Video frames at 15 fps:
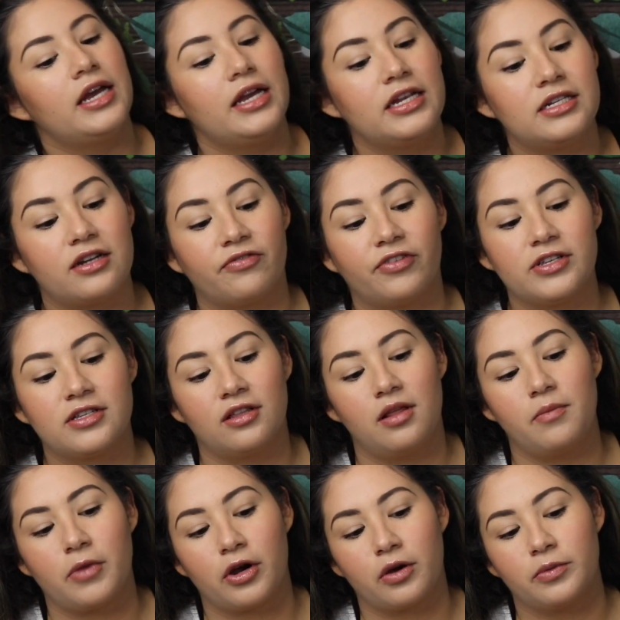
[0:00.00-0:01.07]
a difference in
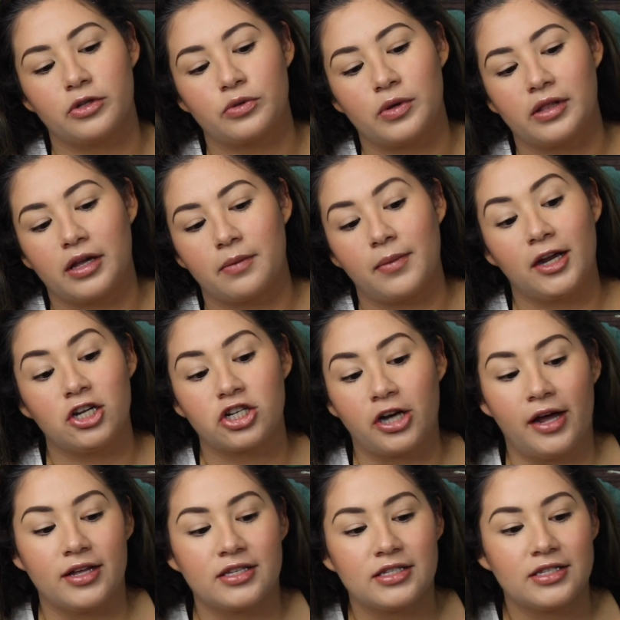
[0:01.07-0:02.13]
the mirror between like my
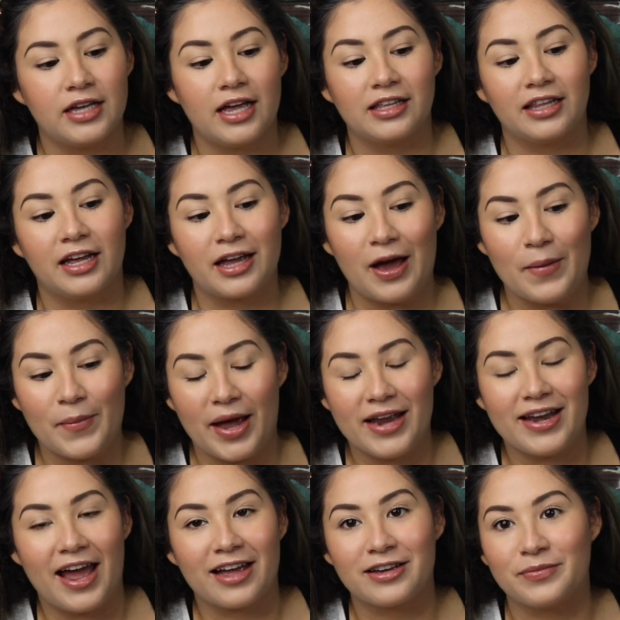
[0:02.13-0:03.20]
chest and like my
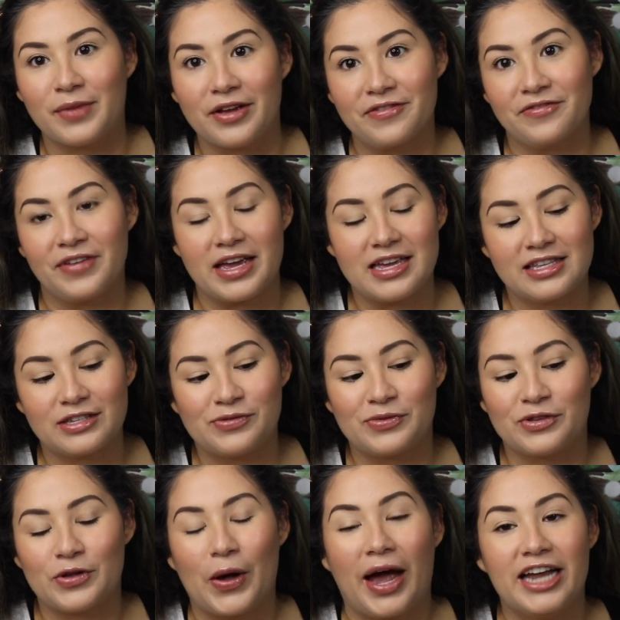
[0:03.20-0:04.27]
neck and my face.
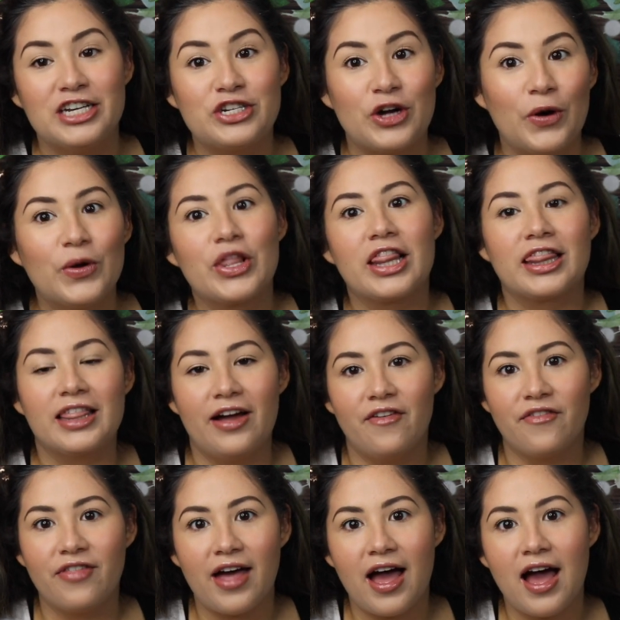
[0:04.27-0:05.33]
So I don't
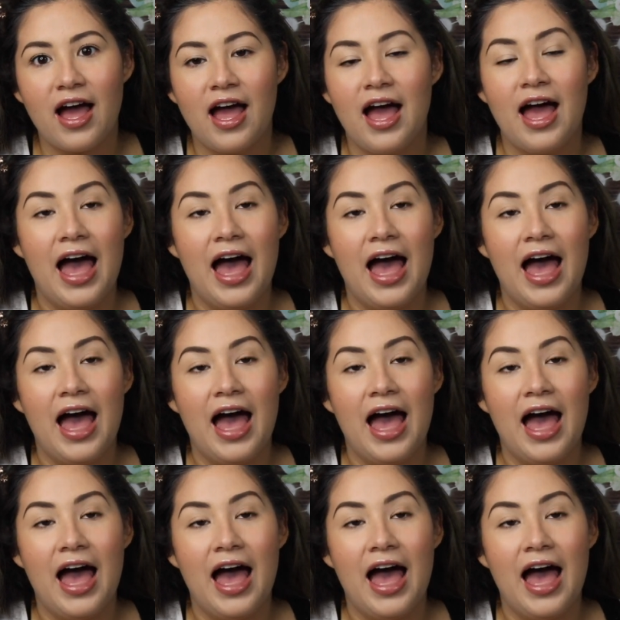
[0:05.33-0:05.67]
love that.